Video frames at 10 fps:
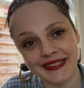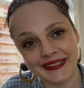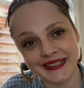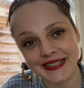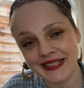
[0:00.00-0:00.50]

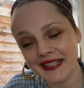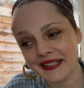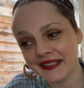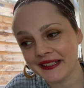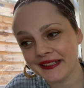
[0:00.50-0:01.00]
He's like
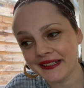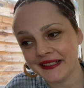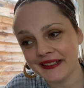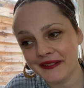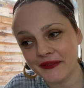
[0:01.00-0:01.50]
a, a
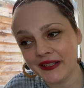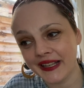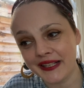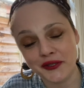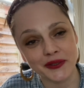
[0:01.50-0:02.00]
living
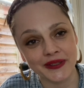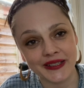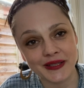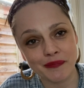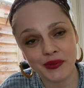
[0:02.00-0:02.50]
angel.
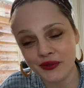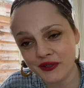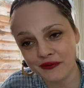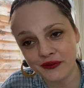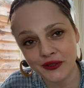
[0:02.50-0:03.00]
He's
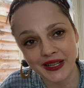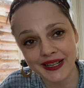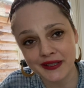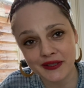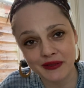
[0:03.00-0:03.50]
beautiful,
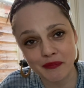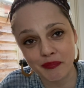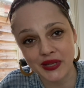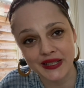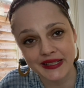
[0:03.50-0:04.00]
handsome,
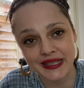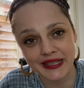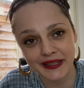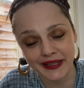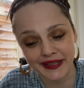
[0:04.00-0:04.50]
beardy,
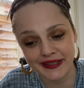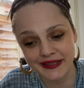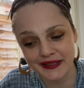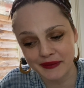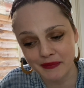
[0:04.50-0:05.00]
and
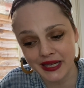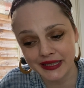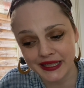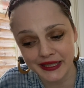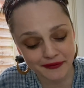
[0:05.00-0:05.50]
uh,
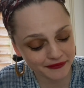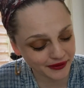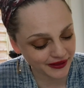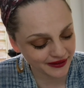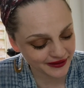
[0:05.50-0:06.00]
manly.
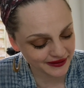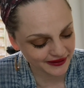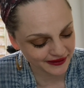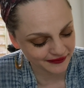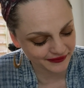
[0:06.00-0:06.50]
And
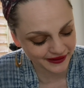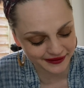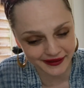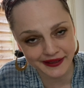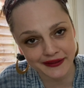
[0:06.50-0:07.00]
uh, that,
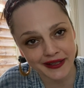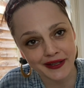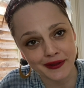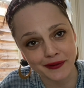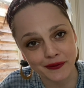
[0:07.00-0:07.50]
that'll get
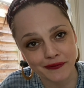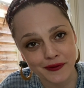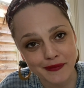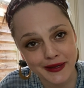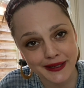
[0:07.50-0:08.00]
you through a few
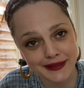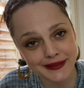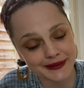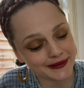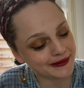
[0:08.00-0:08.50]

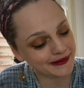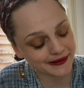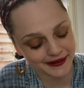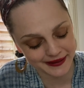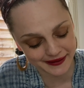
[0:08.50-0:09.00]
minutes.
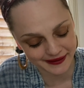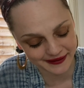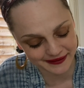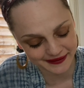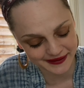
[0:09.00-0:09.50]
I uh,
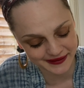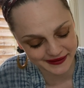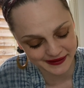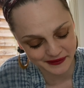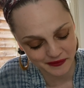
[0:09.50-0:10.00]
he's,
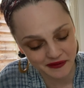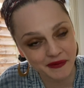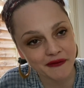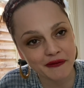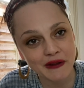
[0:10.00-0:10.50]
he's one of my
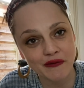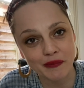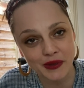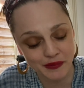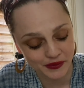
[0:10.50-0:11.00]
favourite
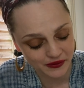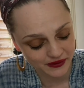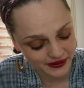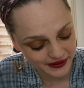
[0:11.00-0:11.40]
people.